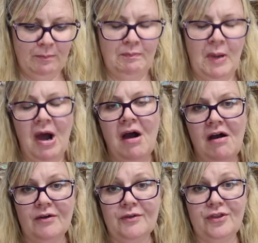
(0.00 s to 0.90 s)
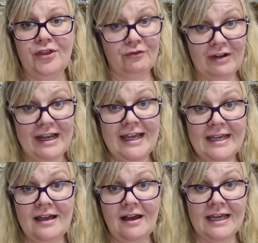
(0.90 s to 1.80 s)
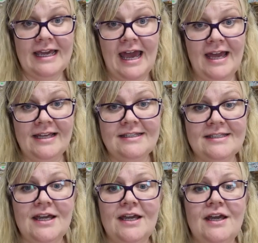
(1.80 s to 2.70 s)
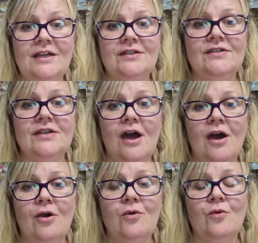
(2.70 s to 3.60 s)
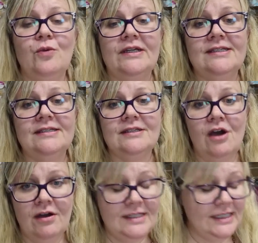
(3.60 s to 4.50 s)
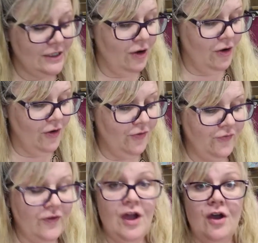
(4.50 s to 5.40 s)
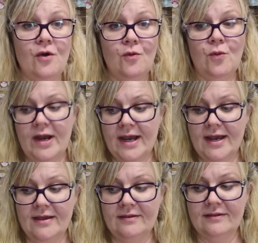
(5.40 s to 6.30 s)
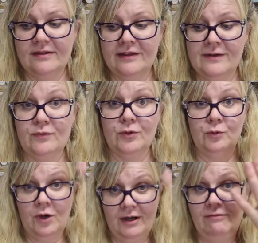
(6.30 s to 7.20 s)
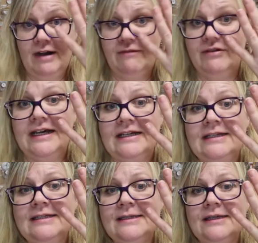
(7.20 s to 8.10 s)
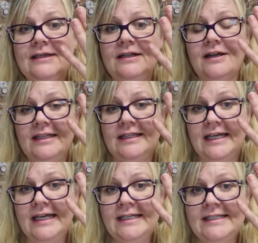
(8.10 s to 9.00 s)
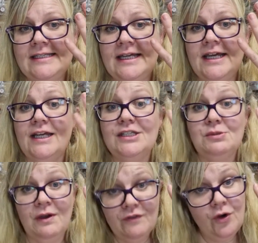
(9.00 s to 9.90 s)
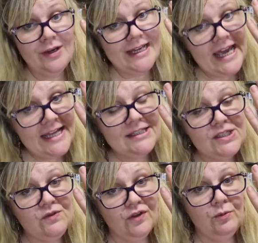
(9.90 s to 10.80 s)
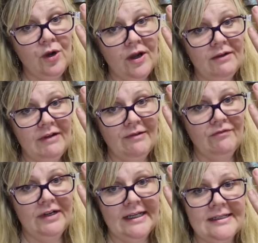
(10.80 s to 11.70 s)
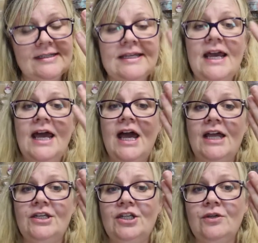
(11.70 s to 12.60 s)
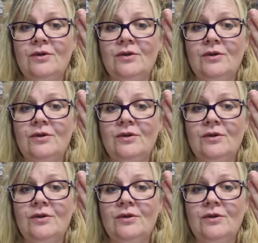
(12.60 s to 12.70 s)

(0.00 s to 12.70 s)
part 3, I guess. So we started off with the wire wrap rings like this. So I've got kits for the wire wrap rings, and you